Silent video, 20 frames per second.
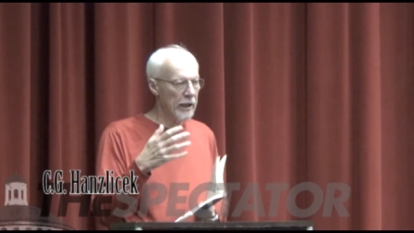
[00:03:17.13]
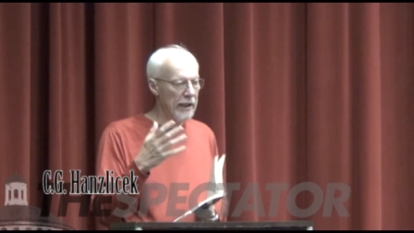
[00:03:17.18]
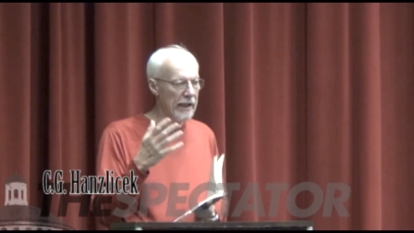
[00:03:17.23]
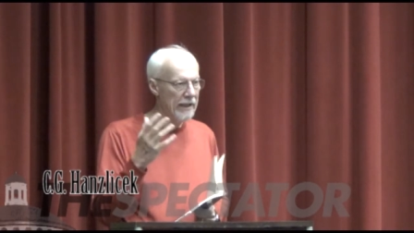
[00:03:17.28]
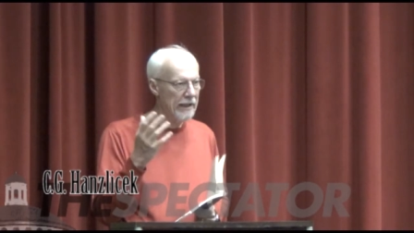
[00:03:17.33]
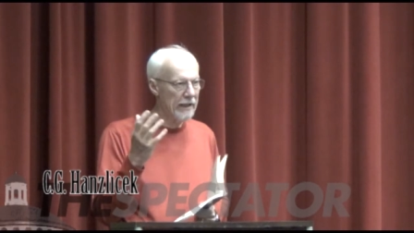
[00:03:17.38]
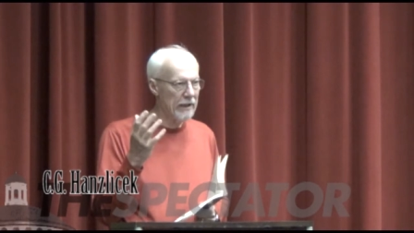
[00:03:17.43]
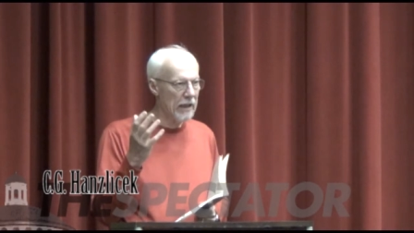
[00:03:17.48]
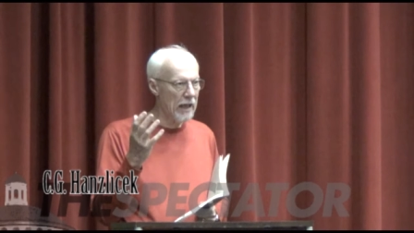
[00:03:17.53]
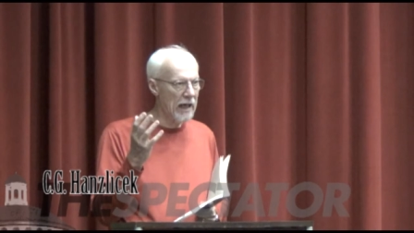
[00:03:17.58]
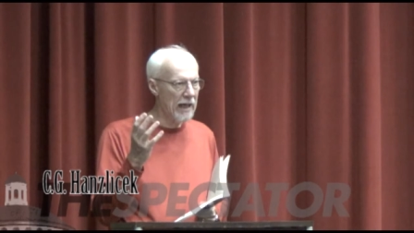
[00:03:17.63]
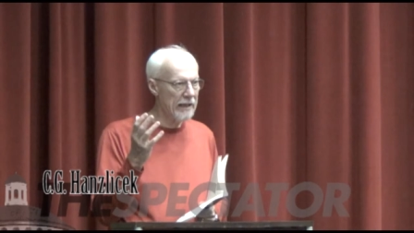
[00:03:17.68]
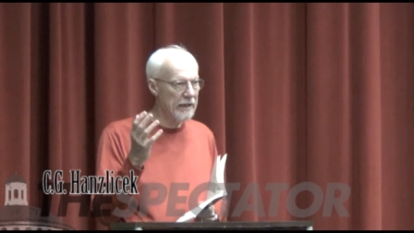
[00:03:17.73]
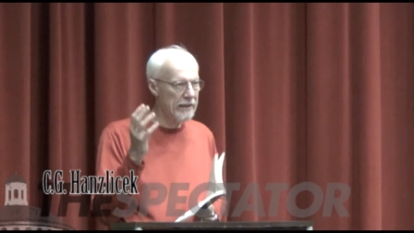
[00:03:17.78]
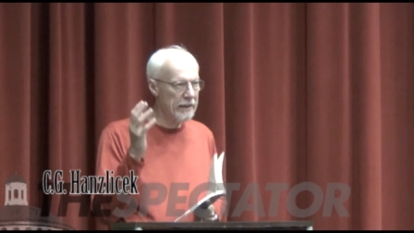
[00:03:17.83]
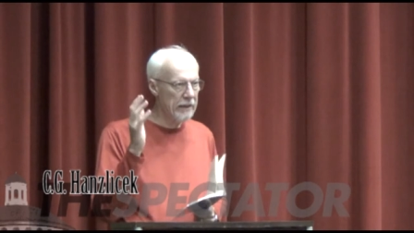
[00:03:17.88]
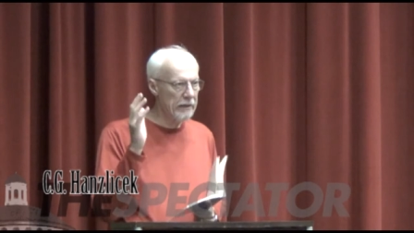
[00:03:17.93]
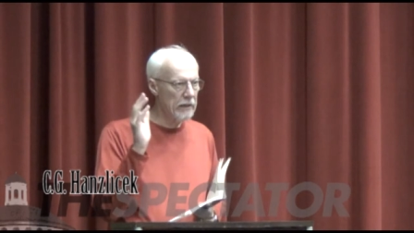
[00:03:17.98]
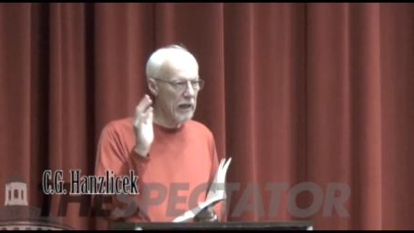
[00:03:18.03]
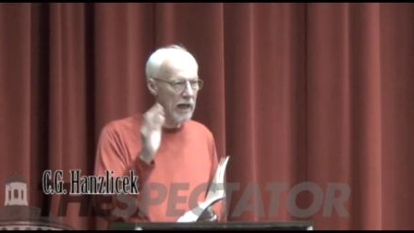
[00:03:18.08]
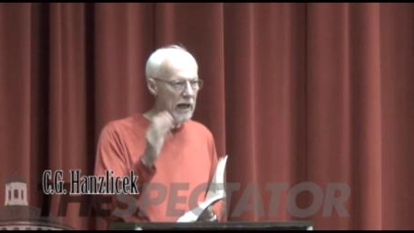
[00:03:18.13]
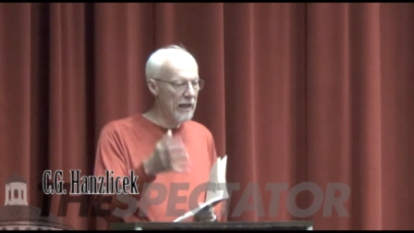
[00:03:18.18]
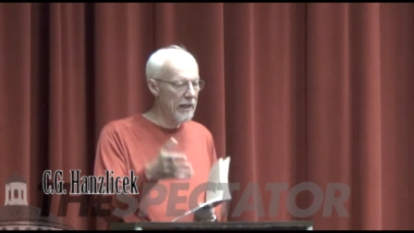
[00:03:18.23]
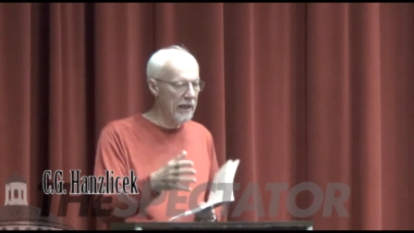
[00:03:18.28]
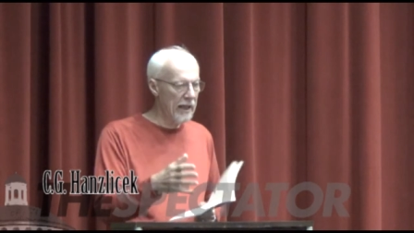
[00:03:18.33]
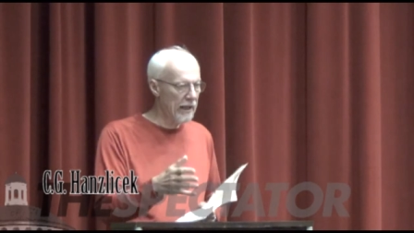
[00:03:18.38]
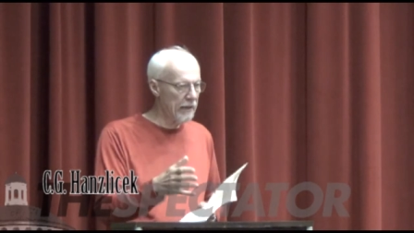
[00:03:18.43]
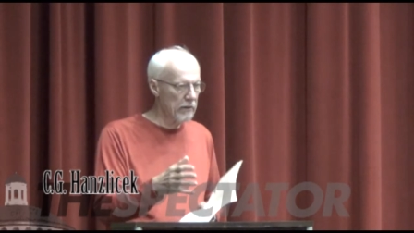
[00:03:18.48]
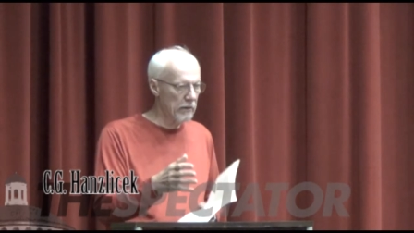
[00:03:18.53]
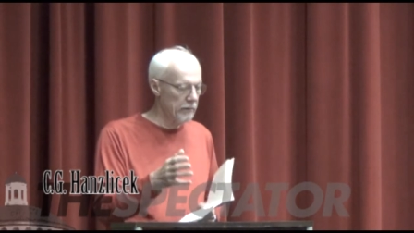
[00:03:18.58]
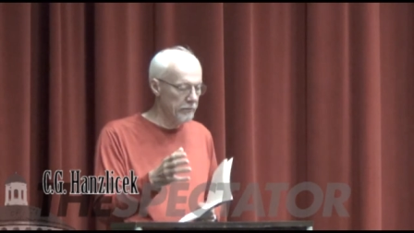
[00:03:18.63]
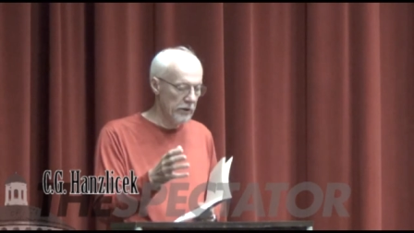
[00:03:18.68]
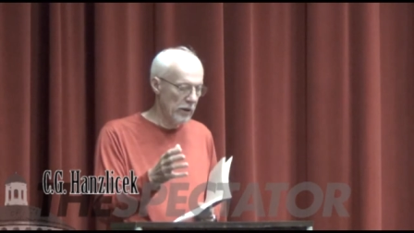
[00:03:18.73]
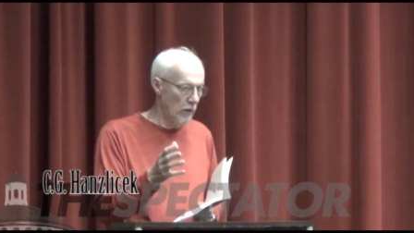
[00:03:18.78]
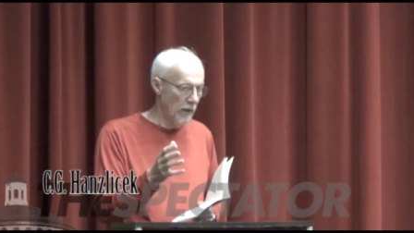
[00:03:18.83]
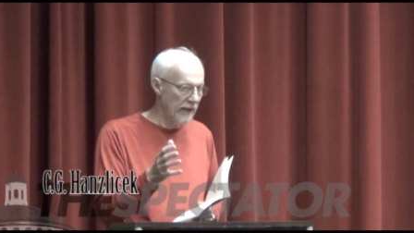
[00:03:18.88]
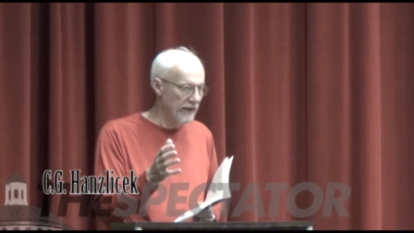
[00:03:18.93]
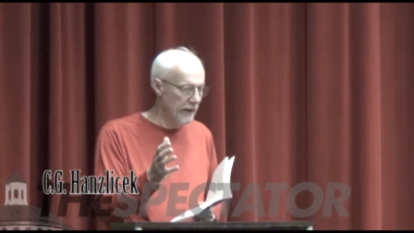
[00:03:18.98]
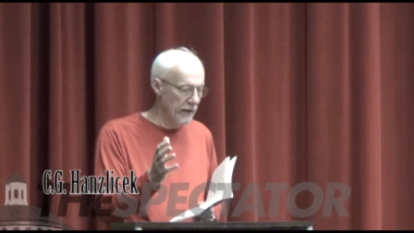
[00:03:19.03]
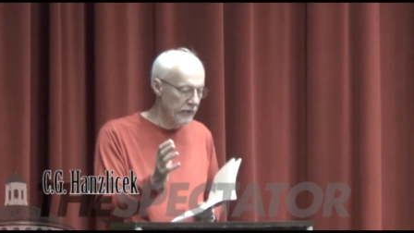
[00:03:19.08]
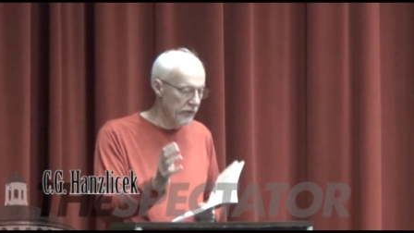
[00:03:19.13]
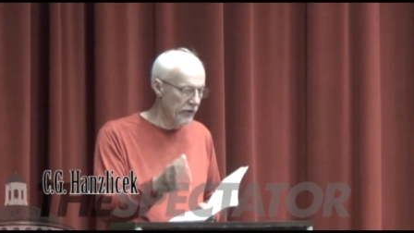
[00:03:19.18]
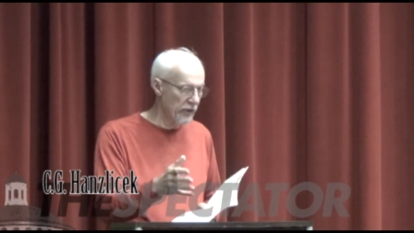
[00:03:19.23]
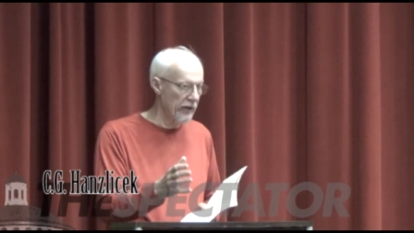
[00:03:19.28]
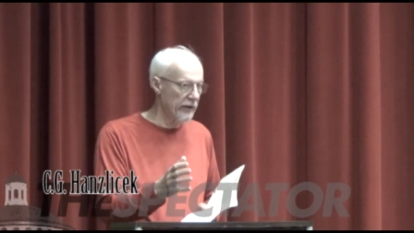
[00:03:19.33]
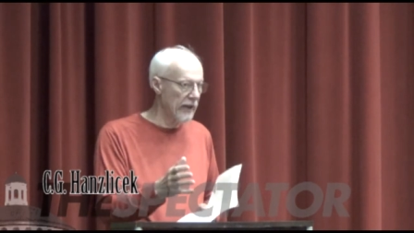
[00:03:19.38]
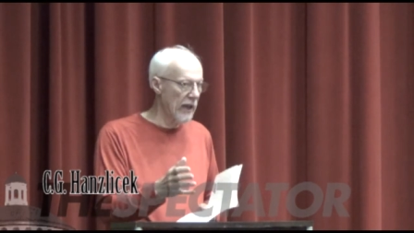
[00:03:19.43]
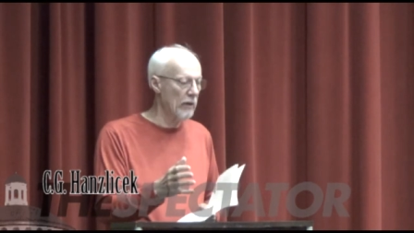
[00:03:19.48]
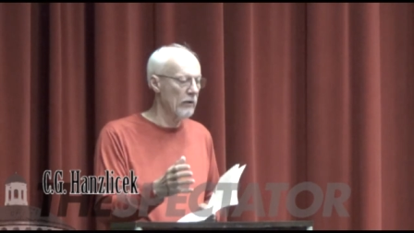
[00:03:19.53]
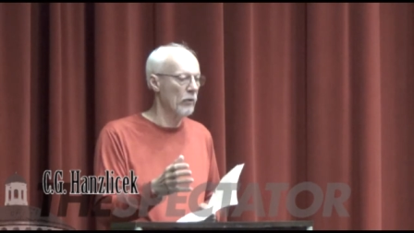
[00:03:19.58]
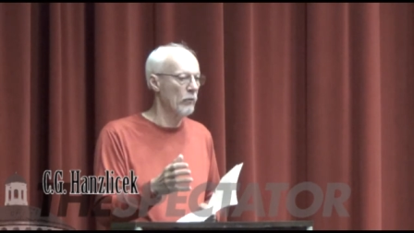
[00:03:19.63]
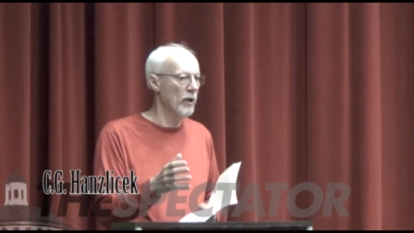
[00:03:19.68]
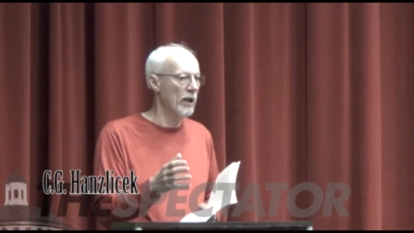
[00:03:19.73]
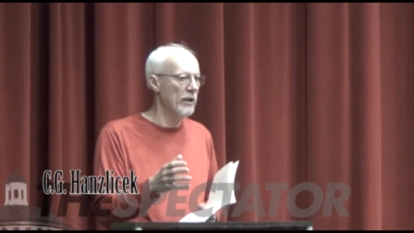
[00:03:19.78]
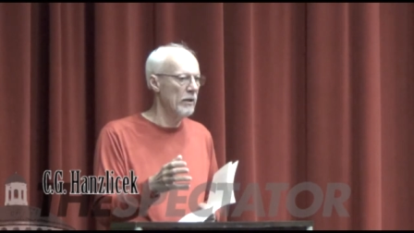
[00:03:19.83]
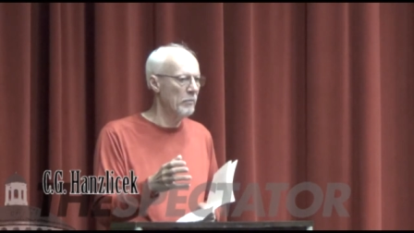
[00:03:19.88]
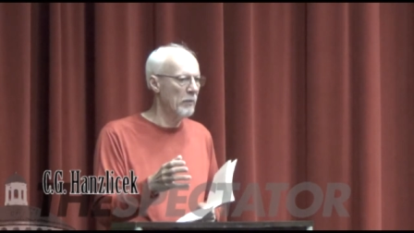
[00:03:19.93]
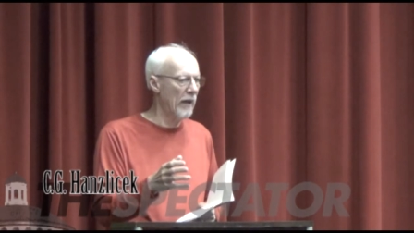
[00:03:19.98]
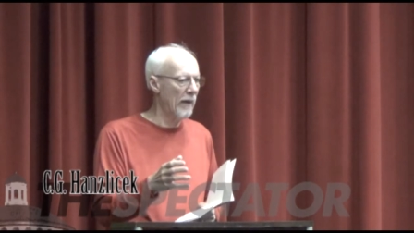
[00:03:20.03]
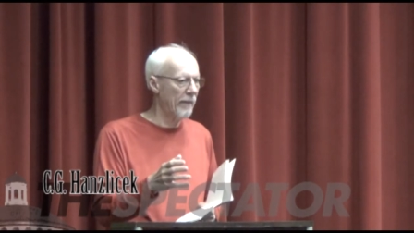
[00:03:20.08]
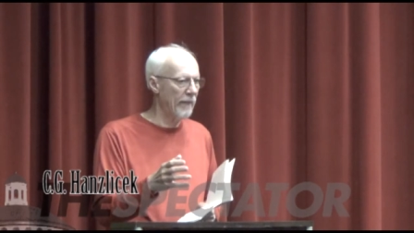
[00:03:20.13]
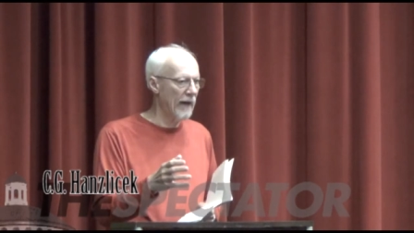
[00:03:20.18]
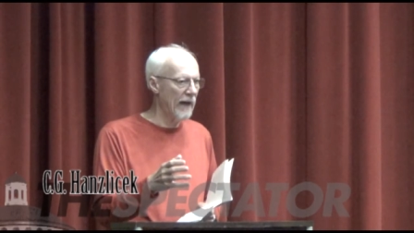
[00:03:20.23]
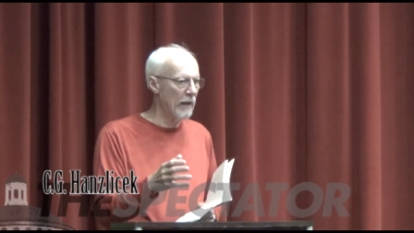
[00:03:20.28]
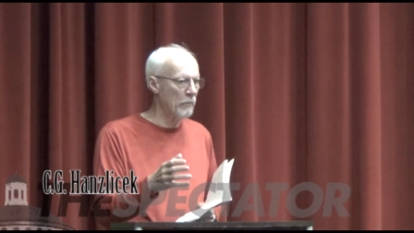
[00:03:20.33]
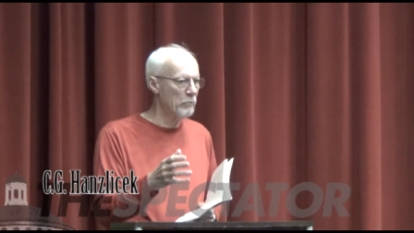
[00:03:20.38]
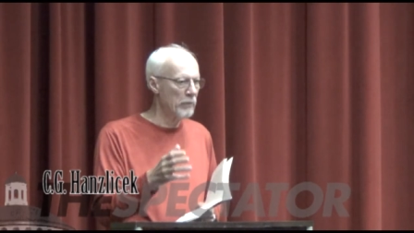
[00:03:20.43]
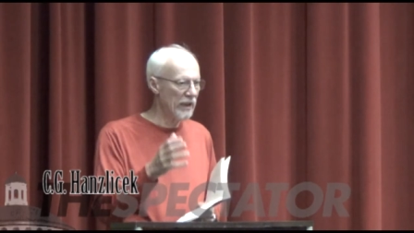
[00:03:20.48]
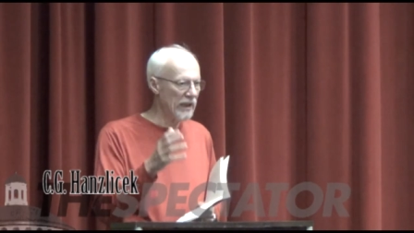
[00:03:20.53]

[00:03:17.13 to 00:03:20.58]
and I did, I had, you know, I didn't sit down to write about that,